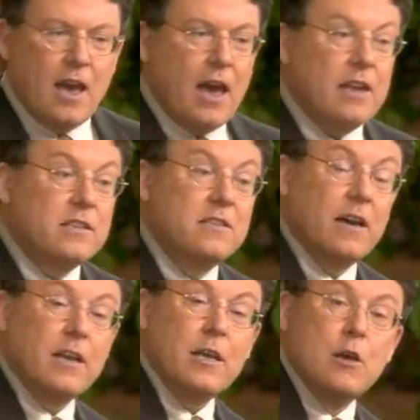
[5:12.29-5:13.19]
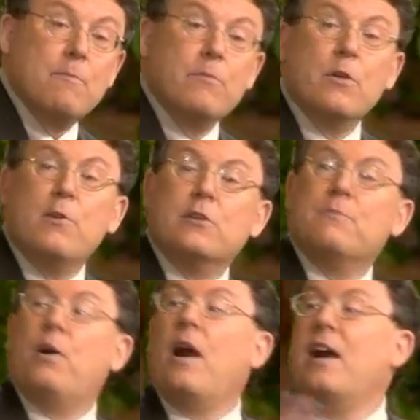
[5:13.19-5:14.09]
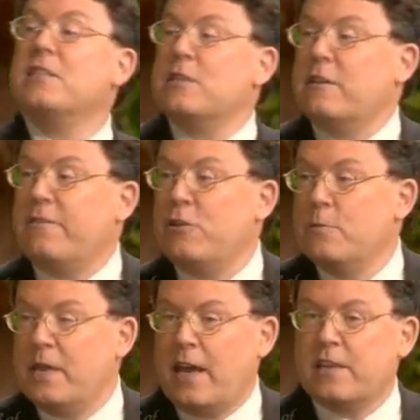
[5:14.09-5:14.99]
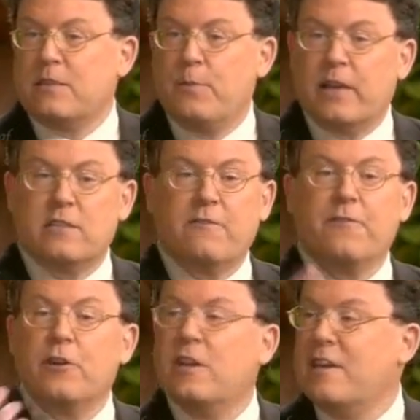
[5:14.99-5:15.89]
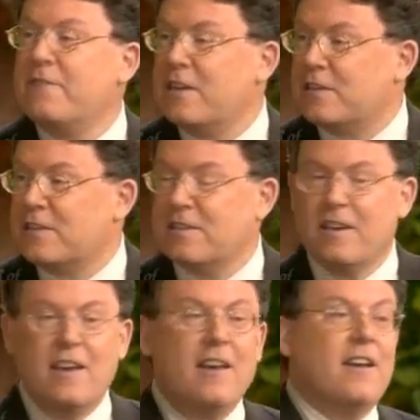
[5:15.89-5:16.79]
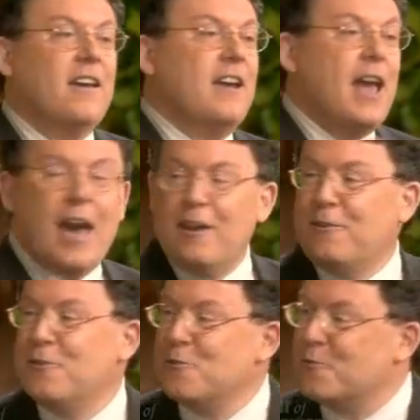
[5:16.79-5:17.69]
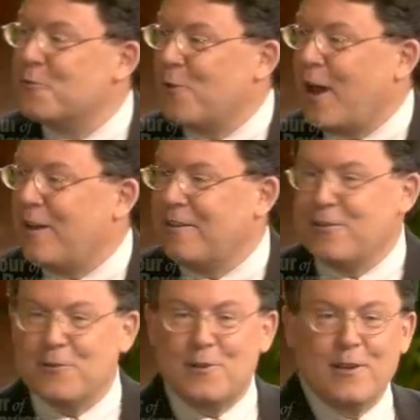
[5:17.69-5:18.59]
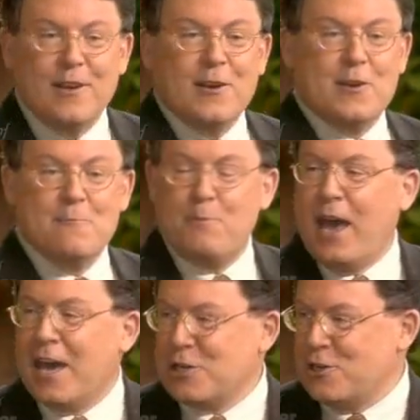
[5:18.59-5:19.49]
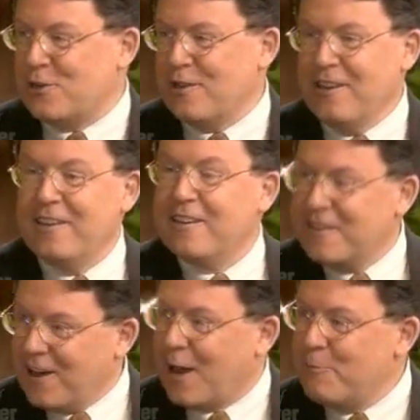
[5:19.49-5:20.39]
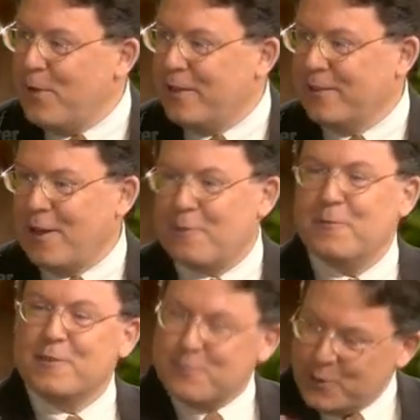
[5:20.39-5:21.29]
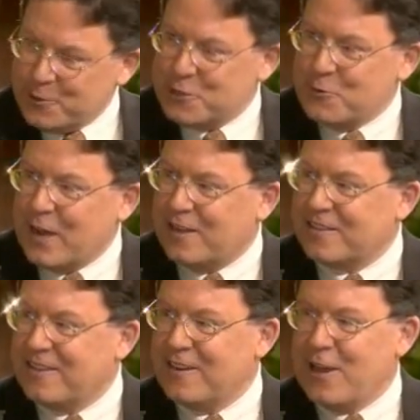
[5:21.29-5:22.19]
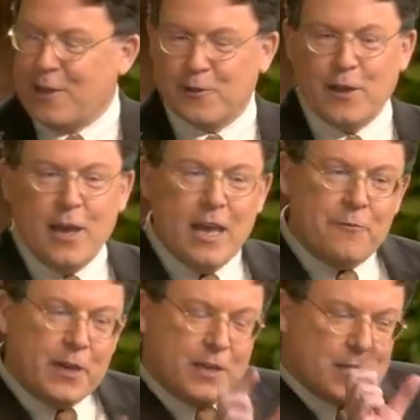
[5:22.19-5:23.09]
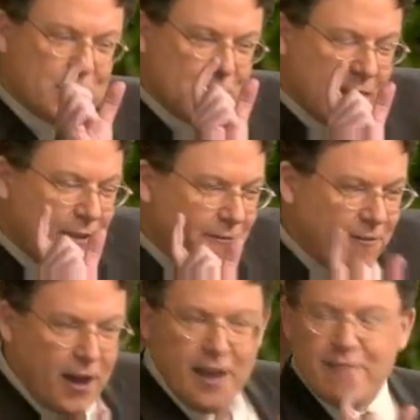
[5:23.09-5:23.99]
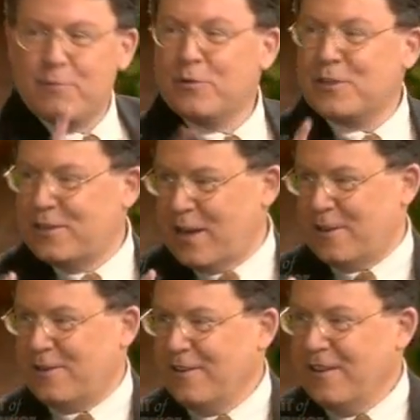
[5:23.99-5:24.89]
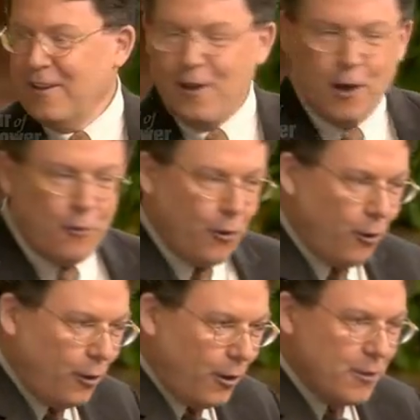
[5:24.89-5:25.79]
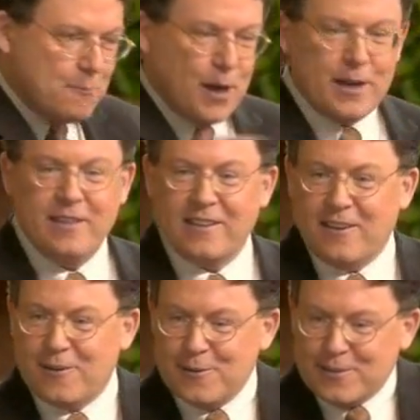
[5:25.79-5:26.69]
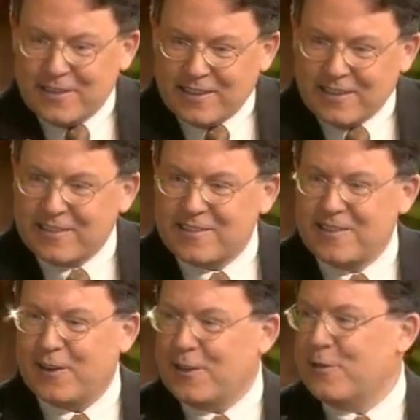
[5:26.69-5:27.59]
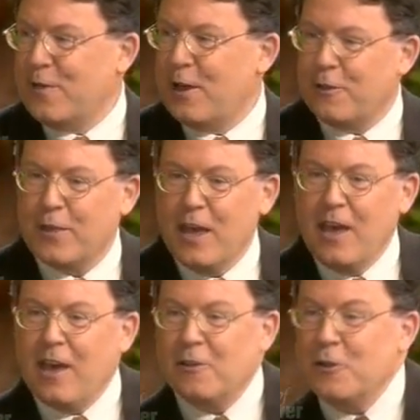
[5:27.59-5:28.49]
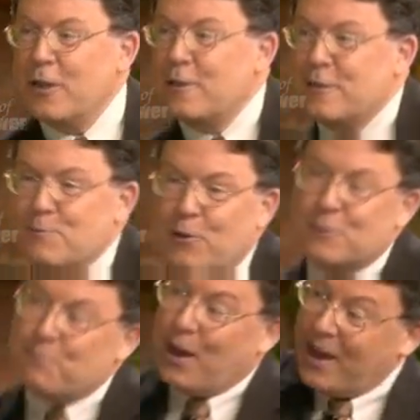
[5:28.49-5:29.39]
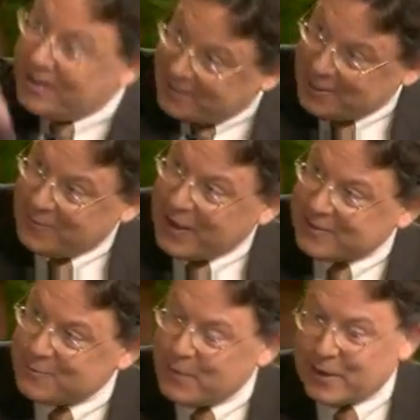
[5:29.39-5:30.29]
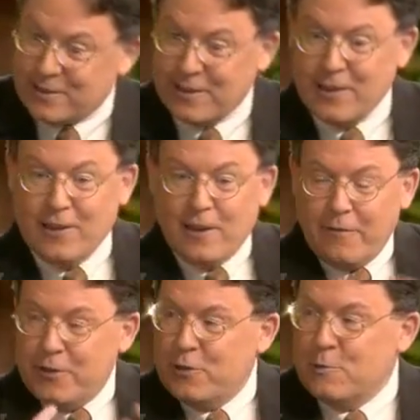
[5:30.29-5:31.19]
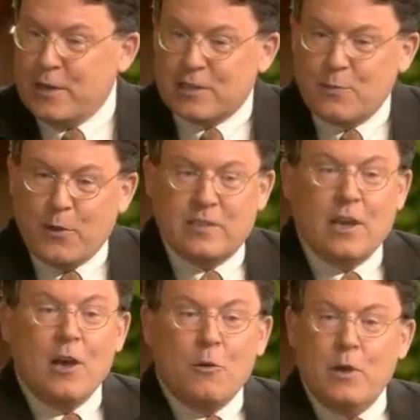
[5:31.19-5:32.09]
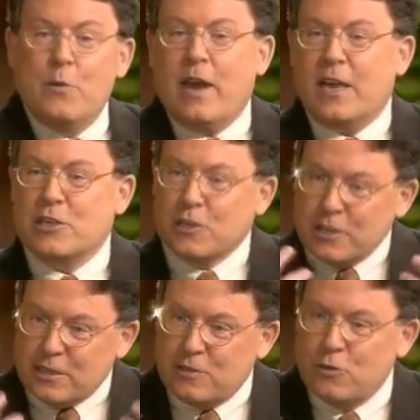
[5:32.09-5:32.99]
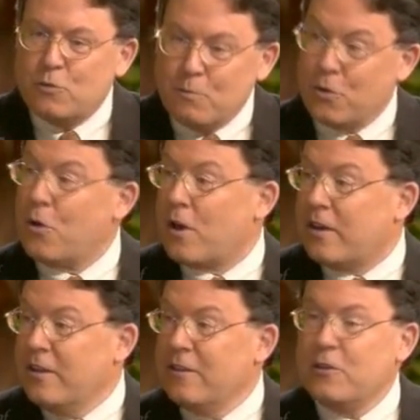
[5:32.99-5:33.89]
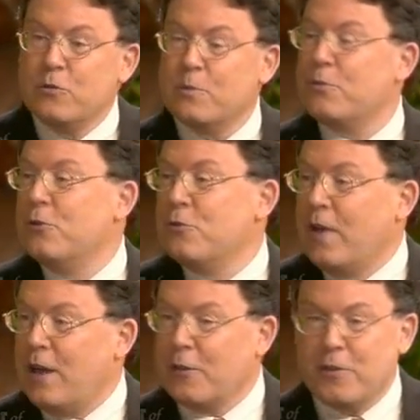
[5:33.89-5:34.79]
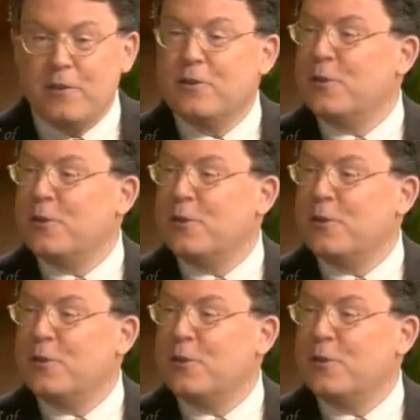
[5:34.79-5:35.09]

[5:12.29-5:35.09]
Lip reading: and study the most positive human aspects: forgiveness, an attitude of gratitude, compassion, agape love, spirituality, and health. If we could just take 5% of all the money that goes into the study of health and look at this most positive aspect of the human experience, we would actually do more to improve health than you